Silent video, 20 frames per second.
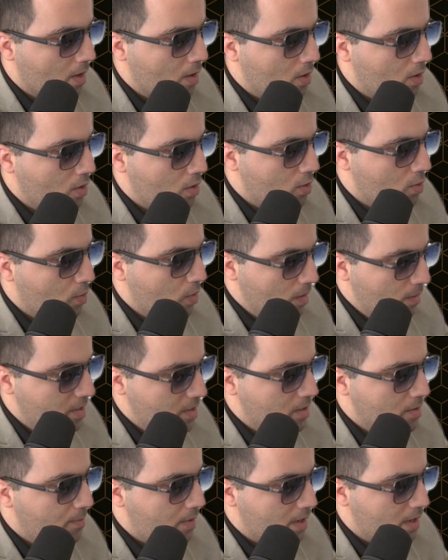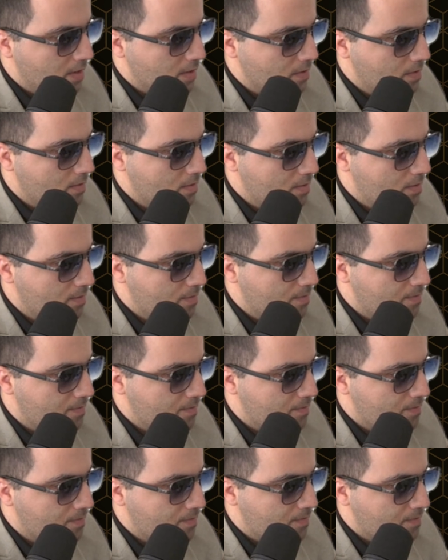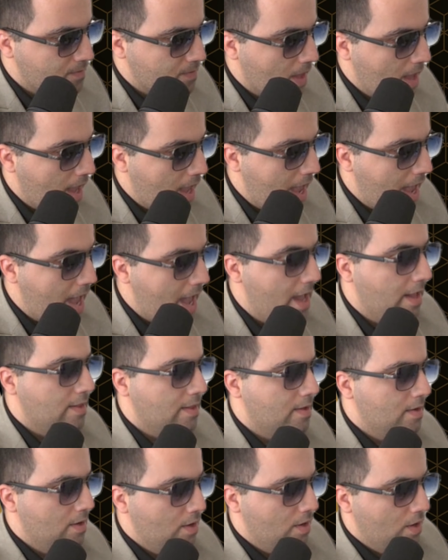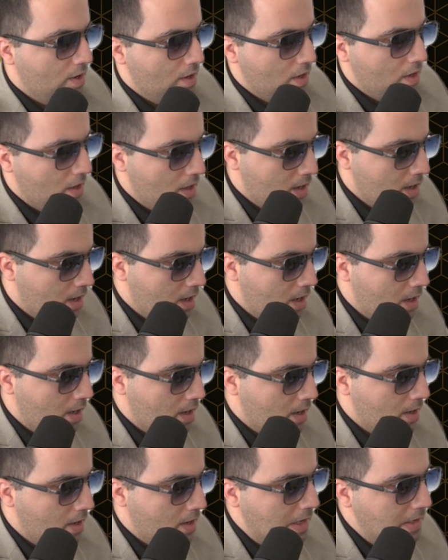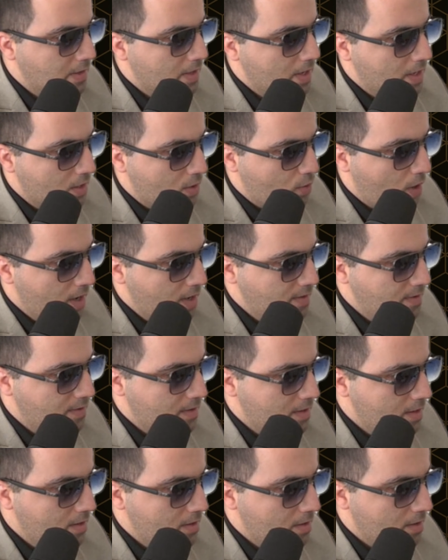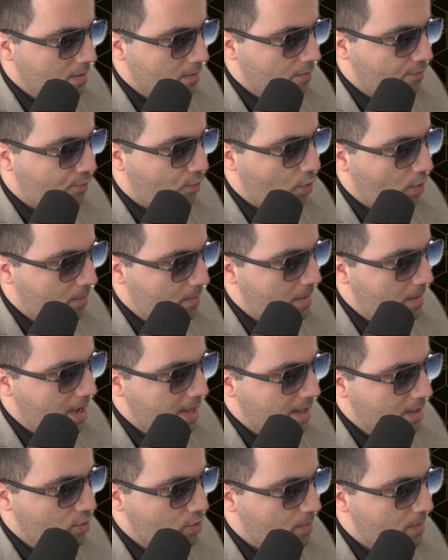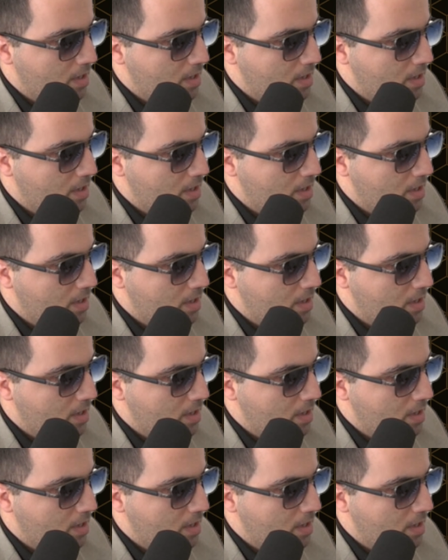you will be depressed. And isn't it crazy for men to be